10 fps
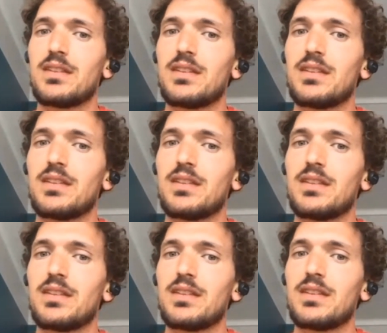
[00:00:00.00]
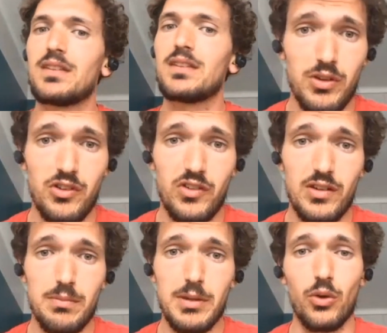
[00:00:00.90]
they do whatever they want to reach
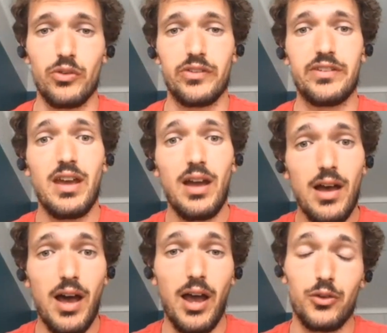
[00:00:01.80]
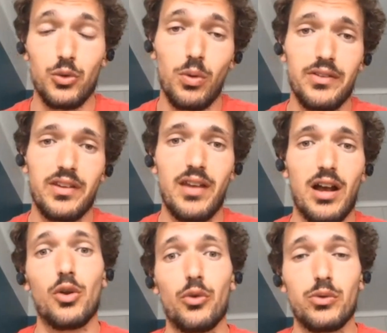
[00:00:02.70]
it because they are the ones that are
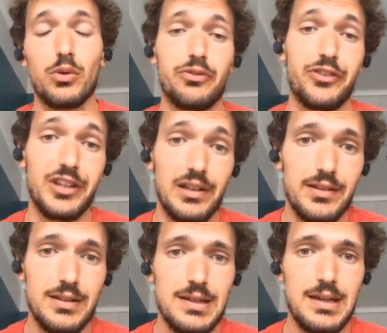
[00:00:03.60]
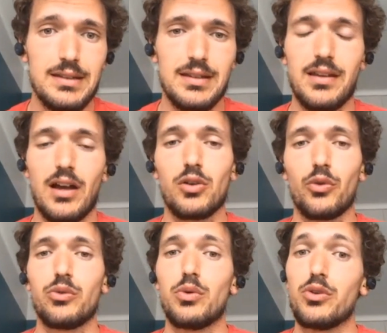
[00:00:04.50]
close to the field, that are close
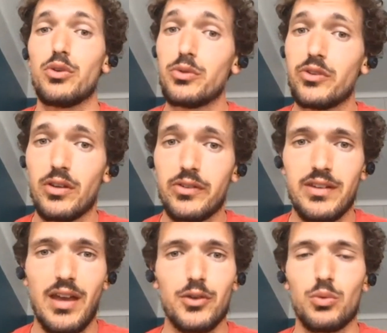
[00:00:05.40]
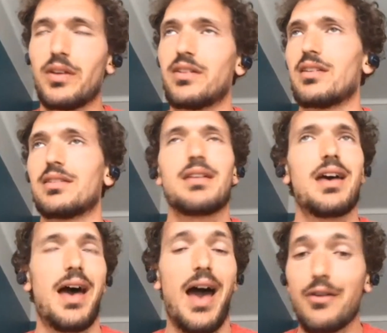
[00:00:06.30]
to the users. They are the ones that
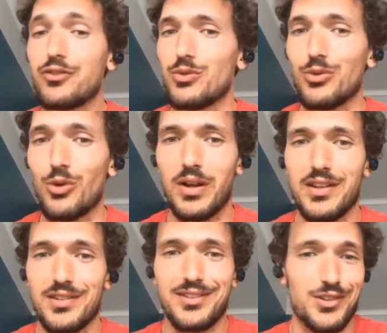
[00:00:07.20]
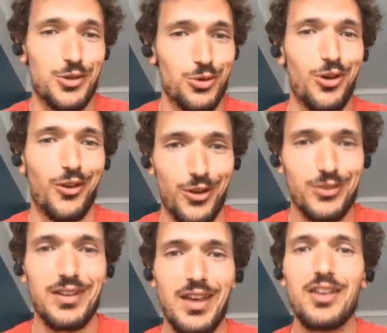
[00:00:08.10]
have to know what it's good or
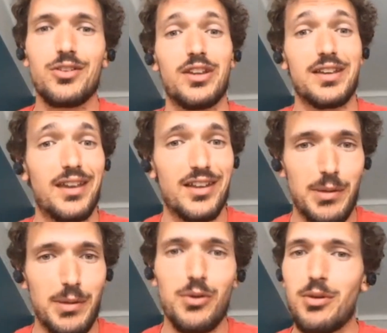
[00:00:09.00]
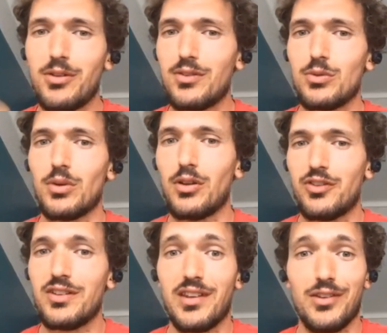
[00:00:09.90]
not, so they can experiment, do a lot of
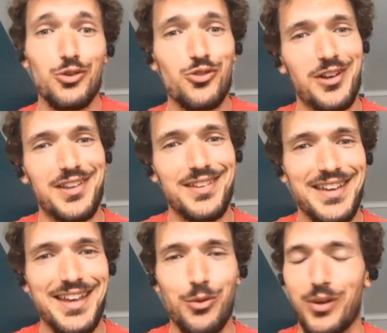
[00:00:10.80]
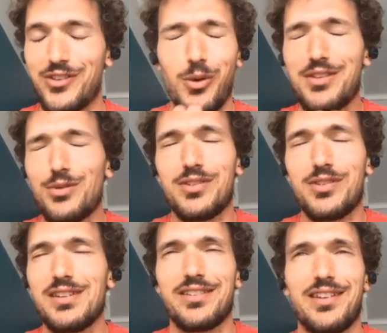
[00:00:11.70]
things. And usually what's great to
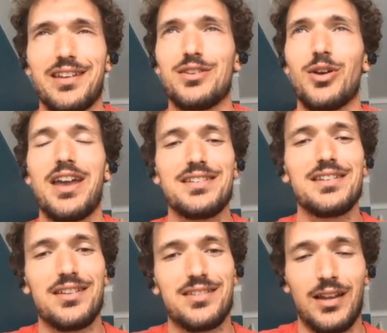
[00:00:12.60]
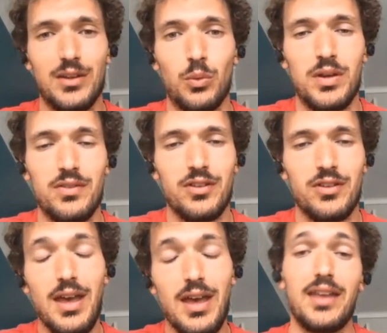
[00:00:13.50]
see is that the idea they started with
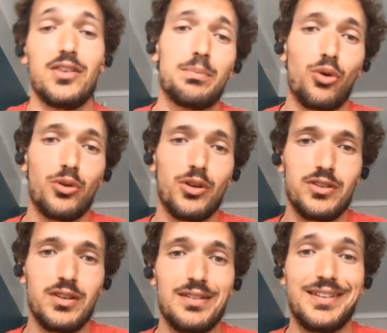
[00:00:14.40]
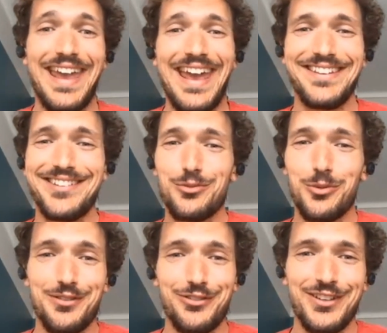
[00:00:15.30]
and the product they ended
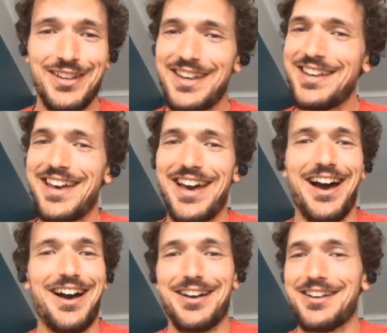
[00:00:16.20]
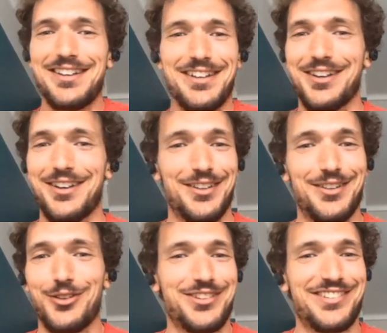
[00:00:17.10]
with are
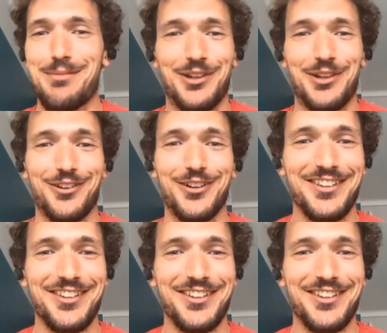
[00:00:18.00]
not the same at all.